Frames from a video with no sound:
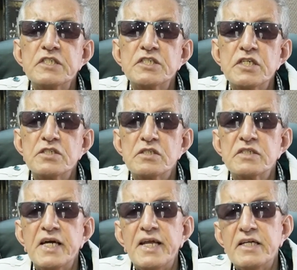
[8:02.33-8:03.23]
the essential
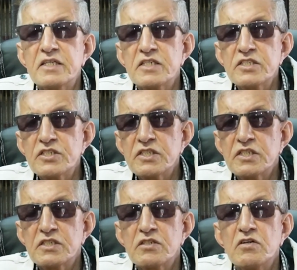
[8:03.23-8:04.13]

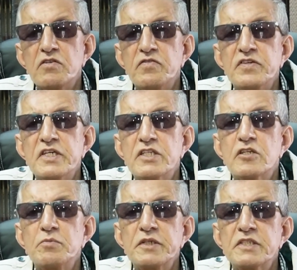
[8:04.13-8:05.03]
characteristics of
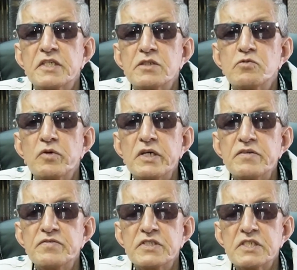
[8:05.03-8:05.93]
electromagnetic
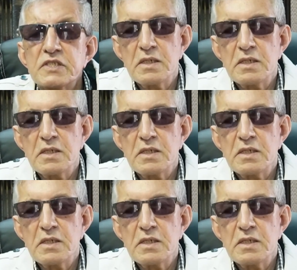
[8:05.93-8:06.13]
waves.